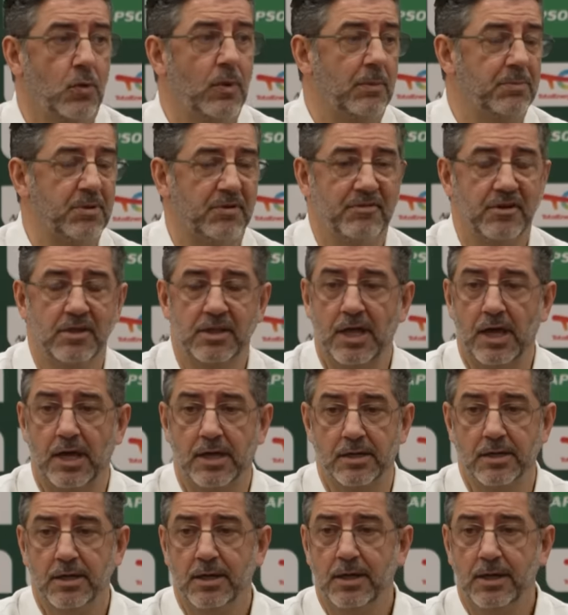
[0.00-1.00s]
minutes of
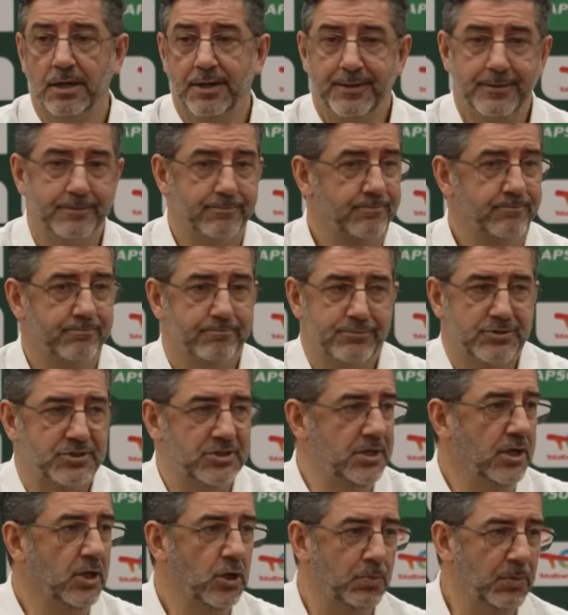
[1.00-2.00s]
concentration
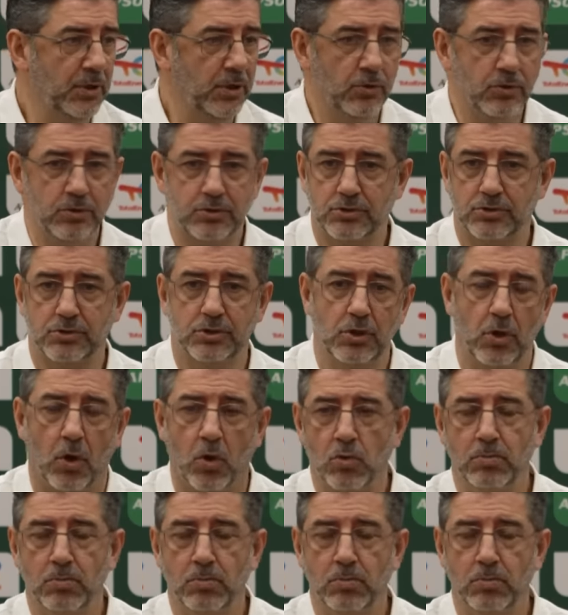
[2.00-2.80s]
from us.